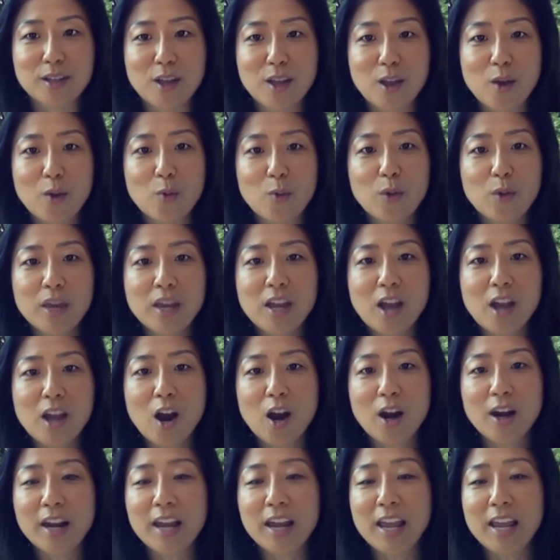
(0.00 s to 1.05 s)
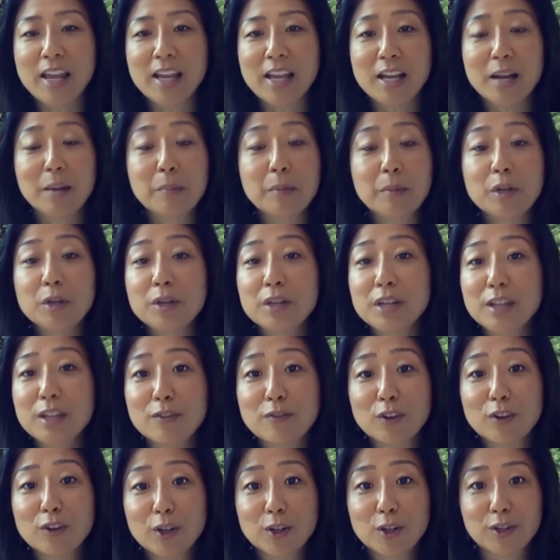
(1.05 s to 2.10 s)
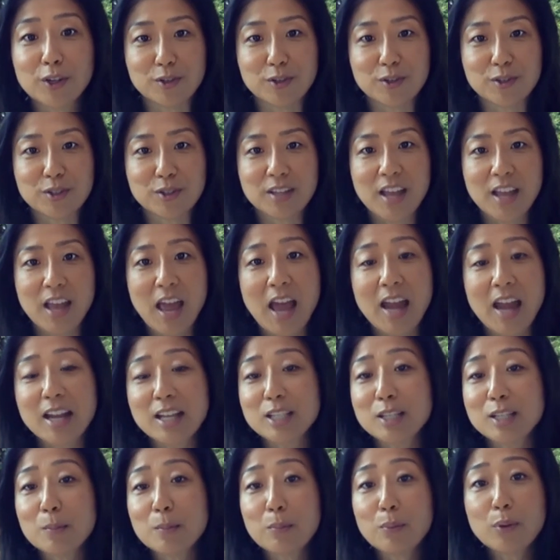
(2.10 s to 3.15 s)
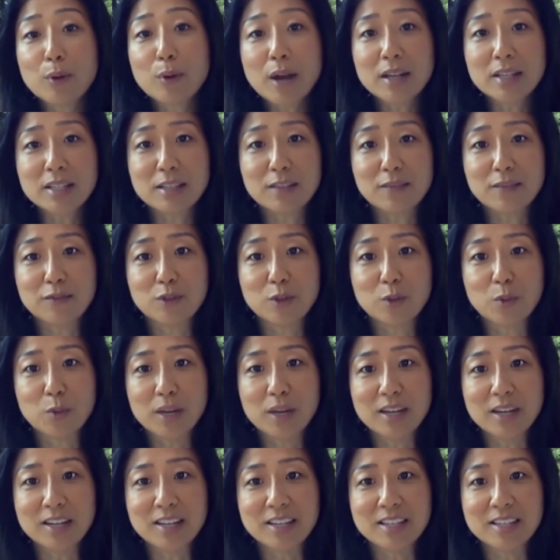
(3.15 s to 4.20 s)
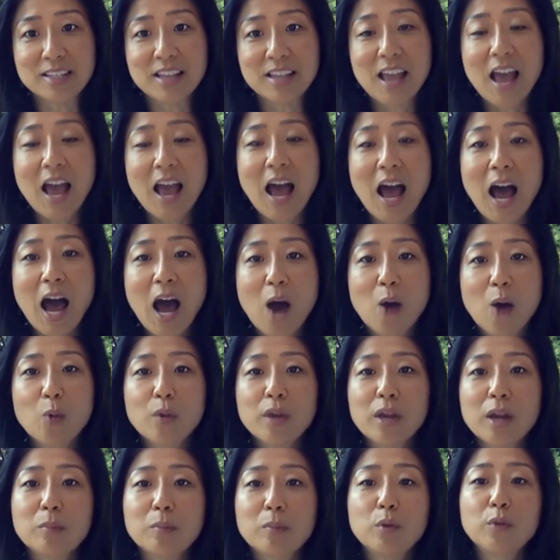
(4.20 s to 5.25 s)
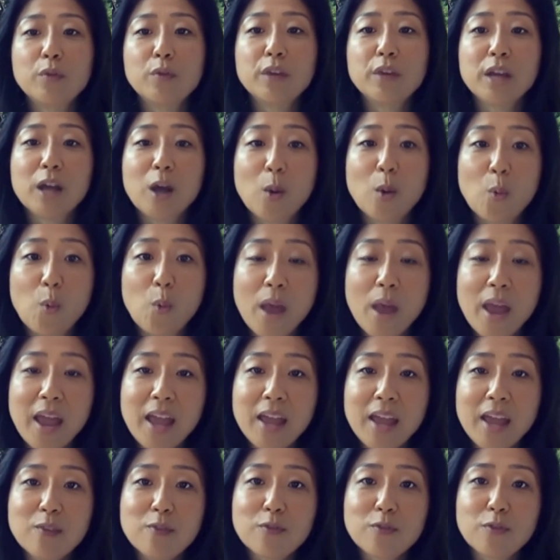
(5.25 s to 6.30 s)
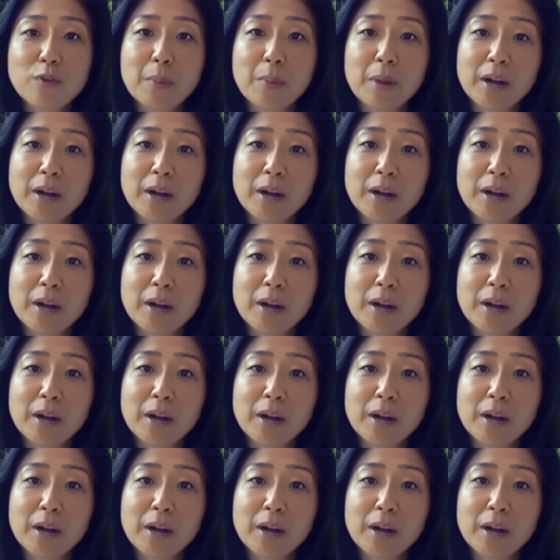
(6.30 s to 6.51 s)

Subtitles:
We are a community of learners, and it's impressive to witness how we are moving away from our